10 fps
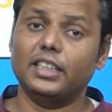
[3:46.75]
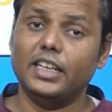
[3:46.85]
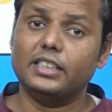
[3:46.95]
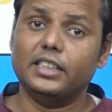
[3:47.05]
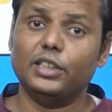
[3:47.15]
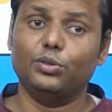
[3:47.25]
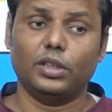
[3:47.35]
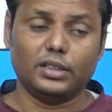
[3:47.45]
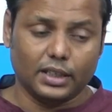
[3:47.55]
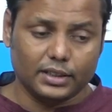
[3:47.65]

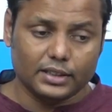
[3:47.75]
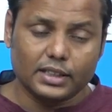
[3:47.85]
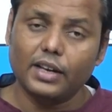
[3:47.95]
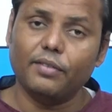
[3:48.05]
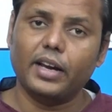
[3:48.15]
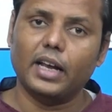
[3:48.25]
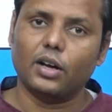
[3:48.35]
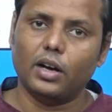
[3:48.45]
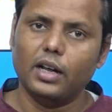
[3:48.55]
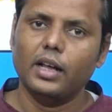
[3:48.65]
institutions such as slavery and
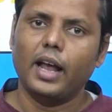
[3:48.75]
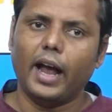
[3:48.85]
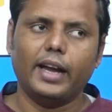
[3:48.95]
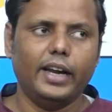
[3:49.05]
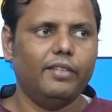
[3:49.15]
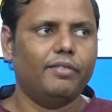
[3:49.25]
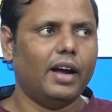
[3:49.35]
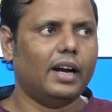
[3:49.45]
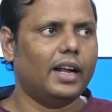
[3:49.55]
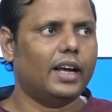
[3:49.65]
all, and in fact